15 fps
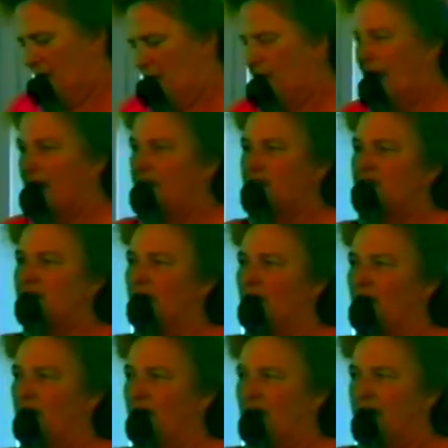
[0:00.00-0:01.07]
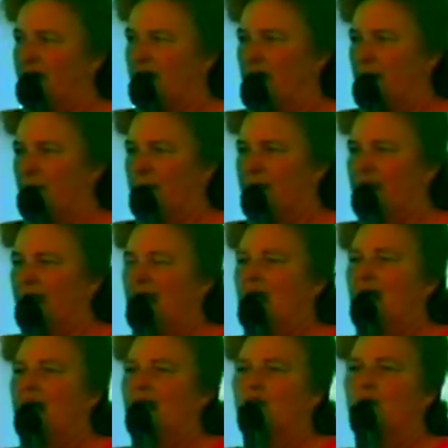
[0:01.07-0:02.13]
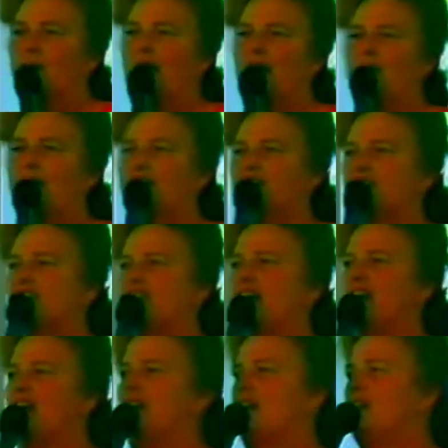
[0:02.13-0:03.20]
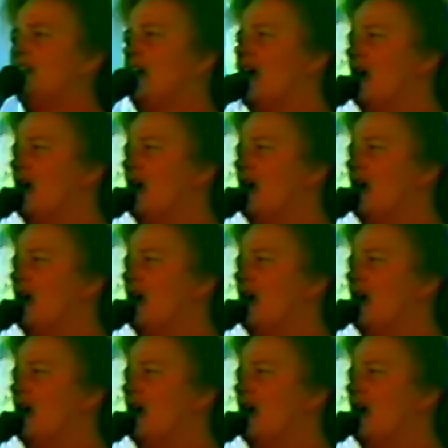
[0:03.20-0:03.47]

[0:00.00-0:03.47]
Praise the Lord. You may be seated.